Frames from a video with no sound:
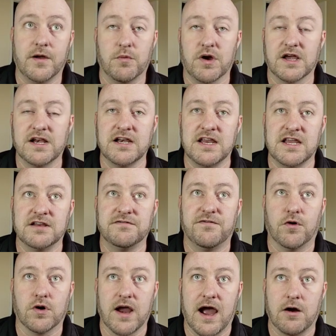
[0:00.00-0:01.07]
that we're going to need
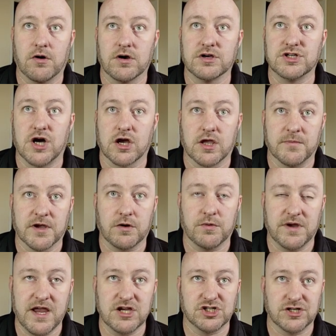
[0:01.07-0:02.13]
for our document
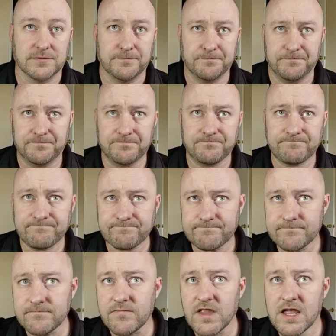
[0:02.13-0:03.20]
creation.
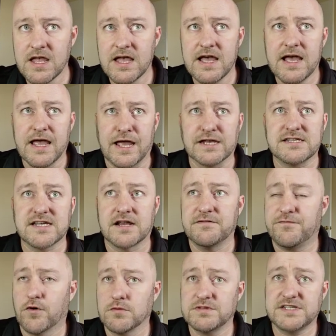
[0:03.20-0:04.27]
Inside
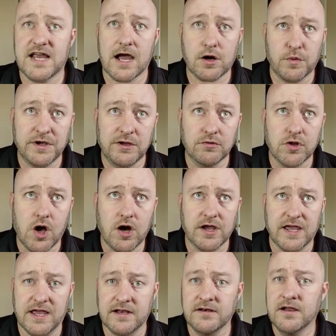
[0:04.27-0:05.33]
of FormStack, when you
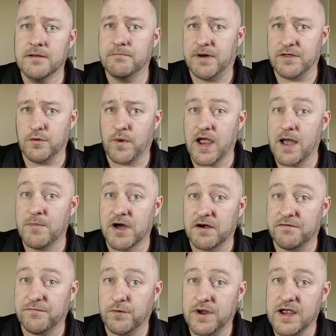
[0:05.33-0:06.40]
log in, by the way, I'm on
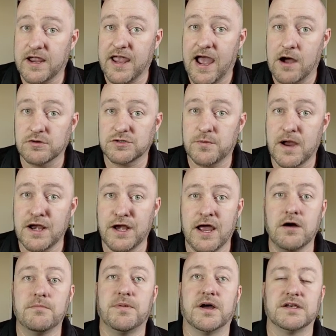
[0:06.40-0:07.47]
a free account right
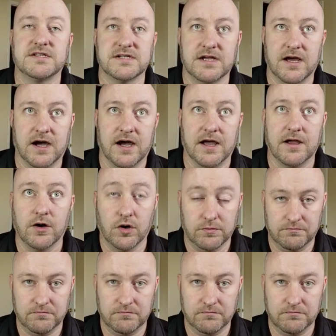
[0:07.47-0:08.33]
now, but uh,